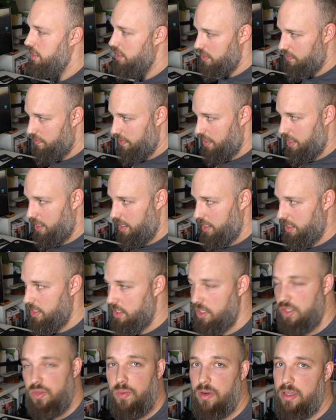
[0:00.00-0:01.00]
keys file
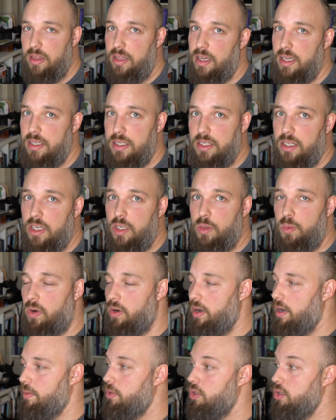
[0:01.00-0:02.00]
is what the SSH
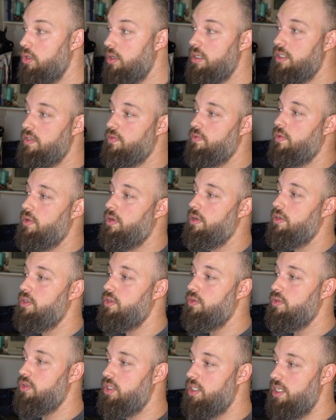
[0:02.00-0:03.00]
program looks for
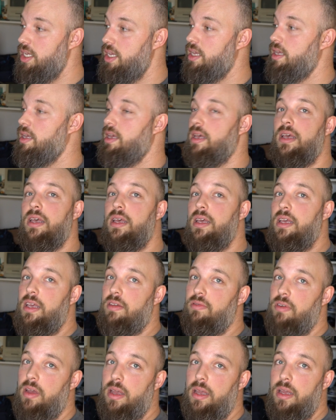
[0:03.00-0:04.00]
to see
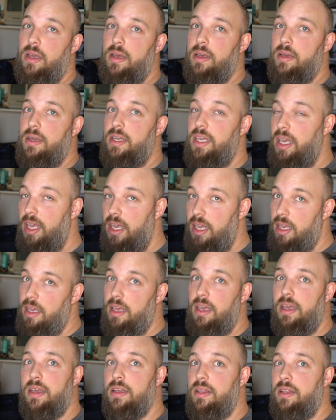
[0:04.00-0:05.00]
if a
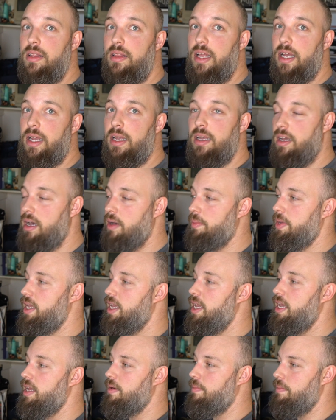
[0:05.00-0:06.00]
key like coming
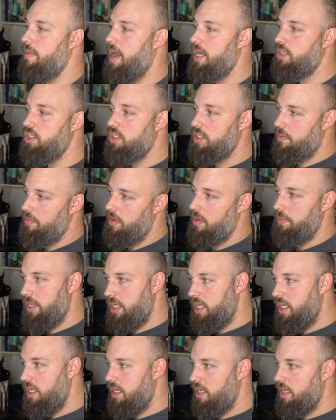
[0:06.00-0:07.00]
in matches the
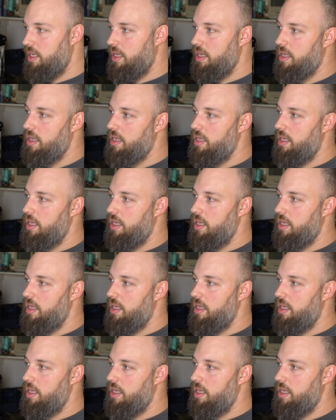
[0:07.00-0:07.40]
public key